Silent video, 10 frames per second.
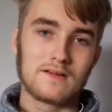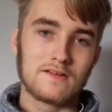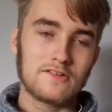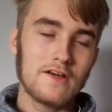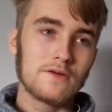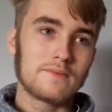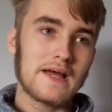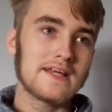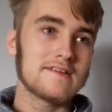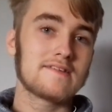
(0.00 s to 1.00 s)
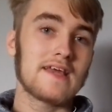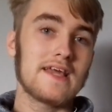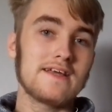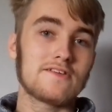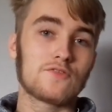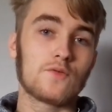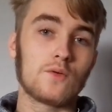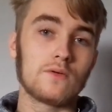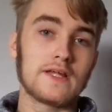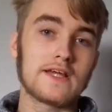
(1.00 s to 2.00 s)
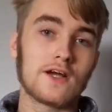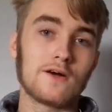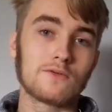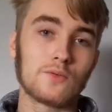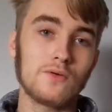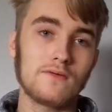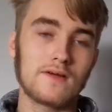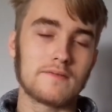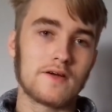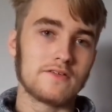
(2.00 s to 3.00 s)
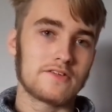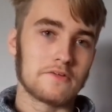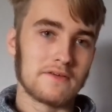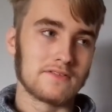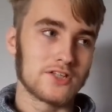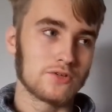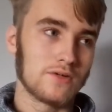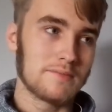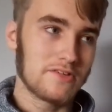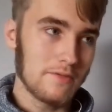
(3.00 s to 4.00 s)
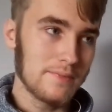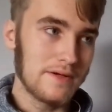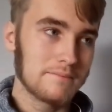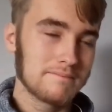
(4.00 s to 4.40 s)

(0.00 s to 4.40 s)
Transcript: So, that is it for the Cold War. I know it's another short episode, but